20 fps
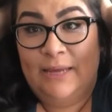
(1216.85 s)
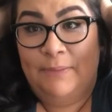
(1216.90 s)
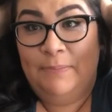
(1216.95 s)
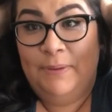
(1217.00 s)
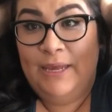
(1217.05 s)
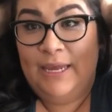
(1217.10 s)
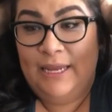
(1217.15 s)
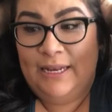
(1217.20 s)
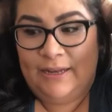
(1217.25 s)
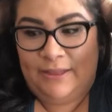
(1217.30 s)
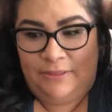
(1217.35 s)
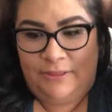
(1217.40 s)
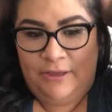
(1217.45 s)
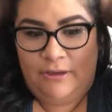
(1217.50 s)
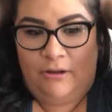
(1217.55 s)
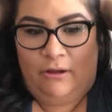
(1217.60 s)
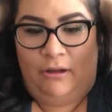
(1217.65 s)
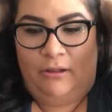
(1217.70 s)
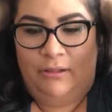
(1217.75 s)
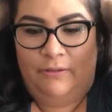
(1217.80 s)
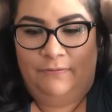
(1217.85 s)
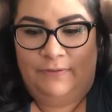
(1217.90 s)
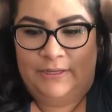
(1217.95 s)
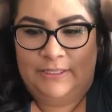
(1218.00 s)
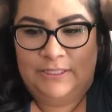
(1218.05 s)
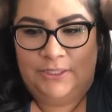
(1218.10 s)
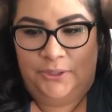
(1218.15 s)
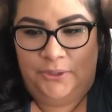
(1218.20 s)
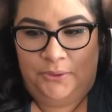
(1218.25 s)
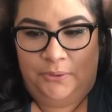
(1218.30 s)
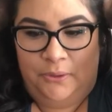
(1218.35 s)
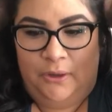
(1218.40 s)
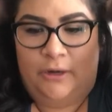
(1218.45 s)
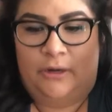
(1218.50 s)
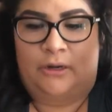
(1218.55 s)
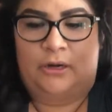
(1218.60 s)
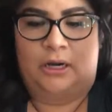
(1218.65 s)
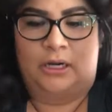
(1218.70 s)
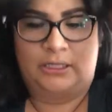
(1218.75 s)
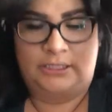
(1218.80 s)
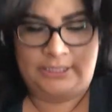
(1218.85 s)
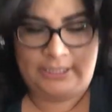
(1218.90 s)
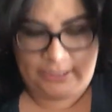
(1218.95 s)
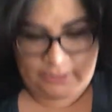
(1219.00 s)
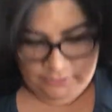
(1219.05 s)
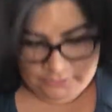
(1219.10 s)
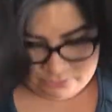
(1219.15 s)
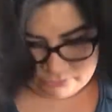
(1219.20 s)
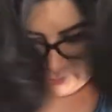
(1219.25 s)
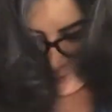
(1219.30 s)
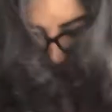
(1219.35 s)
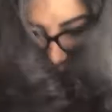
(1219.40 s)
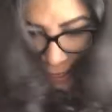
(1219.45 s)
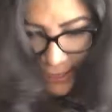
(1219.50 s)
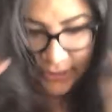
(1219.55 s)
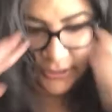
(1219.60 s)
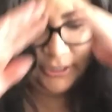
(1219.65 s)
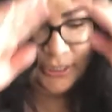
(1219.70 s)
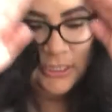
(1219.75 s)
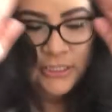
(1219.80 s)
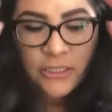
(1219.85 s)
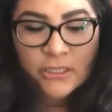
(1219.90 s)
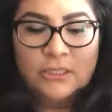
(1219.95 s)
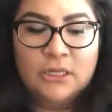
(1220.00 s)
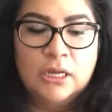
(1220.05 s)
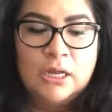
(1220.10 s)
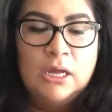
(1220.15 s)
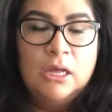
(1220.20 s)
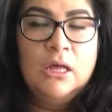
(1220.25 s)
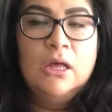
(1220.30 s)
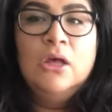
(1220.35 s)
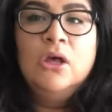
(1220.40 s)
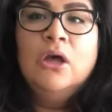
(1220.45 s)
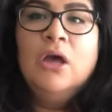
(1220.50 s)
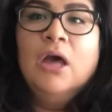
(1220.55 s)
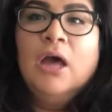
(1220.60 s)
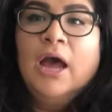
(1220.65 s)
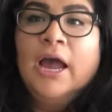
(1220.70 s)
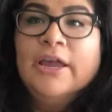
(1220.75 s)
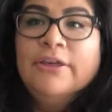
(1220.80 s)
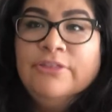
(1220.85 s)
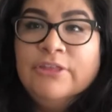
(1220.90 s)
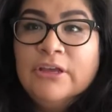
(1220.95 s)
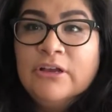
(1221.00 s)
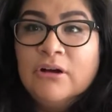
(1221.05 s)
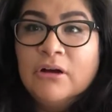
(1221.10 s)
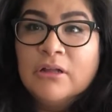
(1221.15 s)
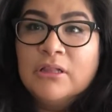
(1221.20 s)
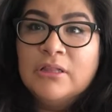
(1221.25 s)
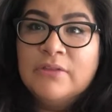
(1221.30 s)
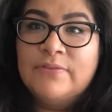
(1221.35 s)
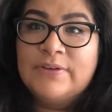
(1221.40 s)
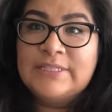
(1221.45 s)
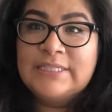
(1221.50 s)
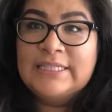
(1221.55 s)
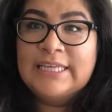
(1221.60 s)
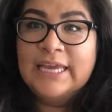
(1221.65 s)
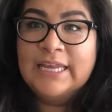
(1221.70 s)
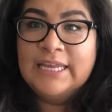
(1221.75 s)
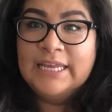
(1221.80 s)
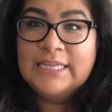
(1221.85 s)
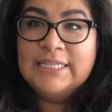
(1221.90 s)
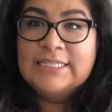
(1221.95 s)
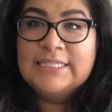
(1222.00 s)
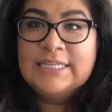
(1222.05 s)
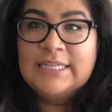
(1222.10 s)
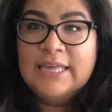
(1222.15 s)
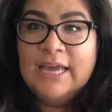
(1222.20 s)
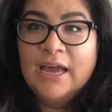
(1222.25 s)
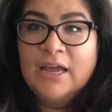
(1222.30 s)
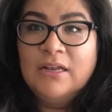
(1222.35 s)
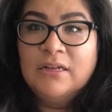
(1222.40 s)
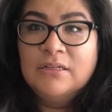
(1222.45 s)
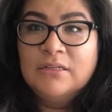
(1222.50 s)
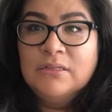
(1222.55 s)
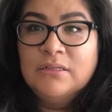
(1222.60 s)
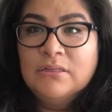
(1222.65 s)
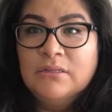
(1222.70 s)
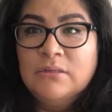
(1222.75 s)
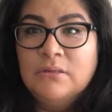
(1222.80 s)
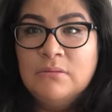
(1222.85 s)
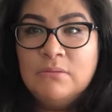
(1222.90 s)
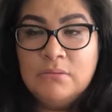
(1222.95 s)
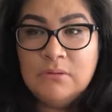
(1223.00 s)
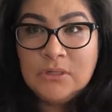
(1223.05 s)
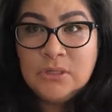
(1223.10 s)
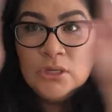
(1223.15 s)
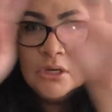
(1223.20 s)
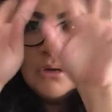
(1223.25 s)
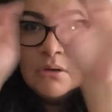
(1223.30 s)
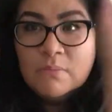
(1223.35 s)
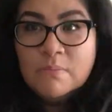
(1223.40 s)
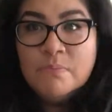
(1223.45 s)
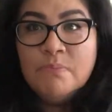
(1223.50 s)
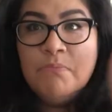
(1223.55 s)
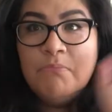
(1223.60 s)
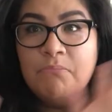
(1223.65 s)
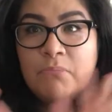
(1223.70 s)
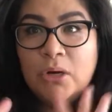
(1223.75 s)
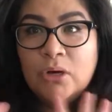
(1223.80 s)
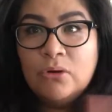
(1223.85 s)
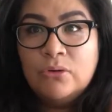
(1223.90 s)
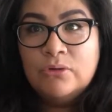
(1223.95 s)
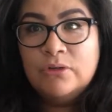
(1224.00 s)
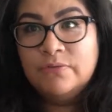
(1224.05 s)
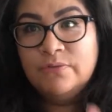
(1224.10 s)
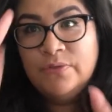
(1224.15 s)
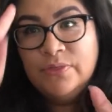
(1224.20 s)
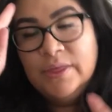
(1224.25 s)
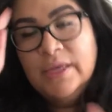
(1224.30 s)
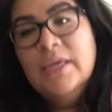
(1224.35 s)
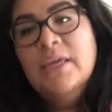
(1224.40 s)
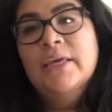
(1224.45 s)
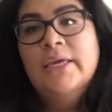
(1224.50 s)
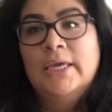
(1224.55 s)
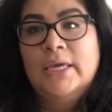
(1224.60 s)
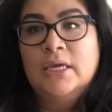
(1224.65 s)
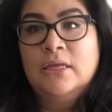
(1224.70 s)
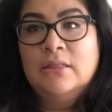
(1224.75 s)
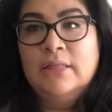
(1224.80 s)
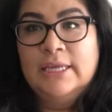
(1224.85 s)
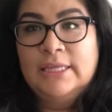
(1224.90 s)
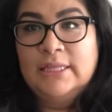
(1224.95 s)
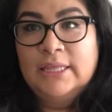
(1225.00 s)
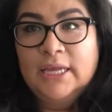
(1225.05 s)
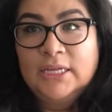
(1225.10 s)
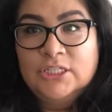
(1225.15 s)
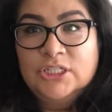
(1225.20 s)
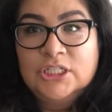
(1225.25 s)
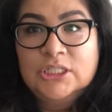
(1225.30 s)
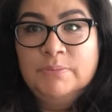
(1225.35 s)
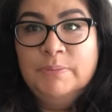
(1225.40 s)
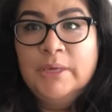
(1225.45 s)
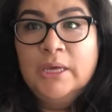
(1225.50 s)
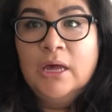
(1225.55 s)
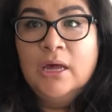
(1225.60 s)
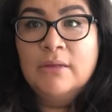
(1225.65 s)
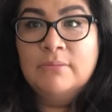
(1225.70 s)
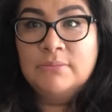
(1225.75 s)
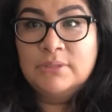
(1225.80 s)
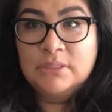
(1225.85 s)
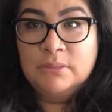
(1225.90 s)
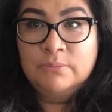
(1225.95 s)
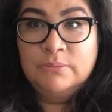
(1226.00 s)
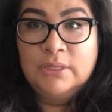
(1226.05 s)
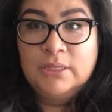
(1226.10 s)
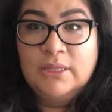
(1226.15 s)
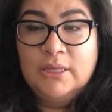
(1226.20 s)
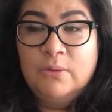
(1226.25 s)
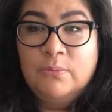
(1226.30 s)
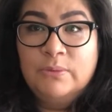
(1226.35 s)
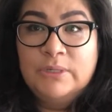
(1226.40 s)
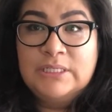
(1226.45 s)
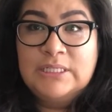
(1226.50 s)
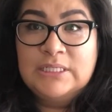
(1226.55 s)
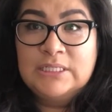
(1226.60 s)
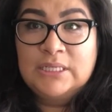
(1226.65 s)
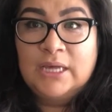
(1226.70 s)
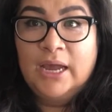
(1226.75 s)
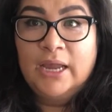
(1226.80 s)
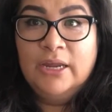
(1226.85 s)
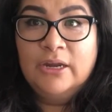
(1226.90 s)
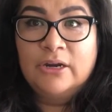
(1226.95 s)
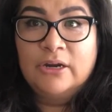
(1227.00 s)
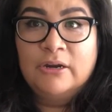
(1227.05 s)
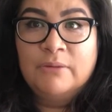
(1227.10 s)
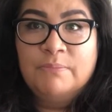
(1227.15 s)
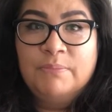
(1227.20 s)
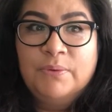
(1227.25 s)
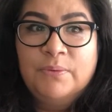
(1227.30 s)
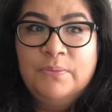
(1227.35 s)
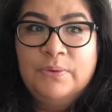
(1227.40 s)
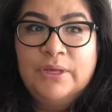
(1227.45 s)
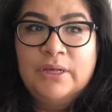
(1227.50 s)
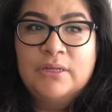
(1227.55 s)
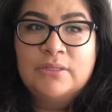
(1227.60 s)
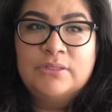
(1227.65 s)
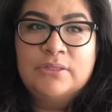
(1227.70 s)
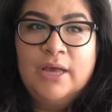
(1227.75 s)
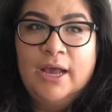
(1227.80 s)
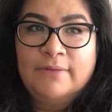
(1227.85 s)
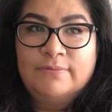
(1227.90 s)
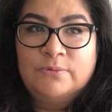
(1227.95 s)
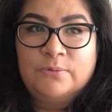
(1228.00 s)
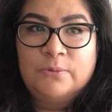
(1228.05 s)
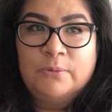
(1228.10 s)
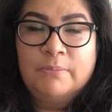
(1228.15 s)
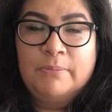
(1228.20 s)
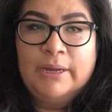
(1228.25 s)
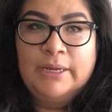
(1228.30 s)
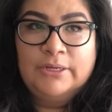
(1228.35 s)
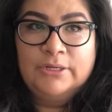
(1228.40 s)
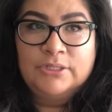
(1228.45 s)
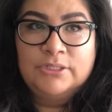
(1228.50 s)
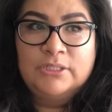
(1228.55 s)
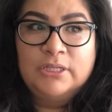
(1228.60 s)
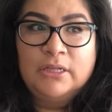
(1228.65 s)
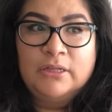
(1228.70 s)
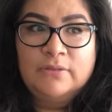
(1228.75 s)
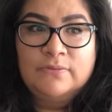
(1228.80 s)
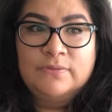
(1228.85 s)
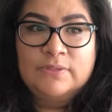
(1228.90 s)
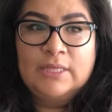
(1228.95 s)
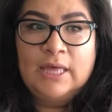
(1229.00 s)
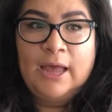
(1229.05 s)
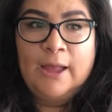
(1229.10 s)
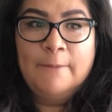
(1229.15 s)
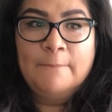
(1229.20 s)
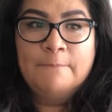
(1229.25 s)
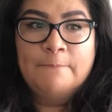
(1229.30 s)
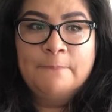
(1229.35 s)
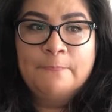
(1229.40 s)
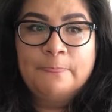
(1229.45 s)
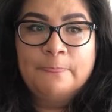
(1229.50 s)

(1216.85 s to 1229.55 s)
that pit. And I think all of us who are content creators, I think all of us get into that mode of thinking. Like that just becomes something that we desire. But we also have to remind ourselves that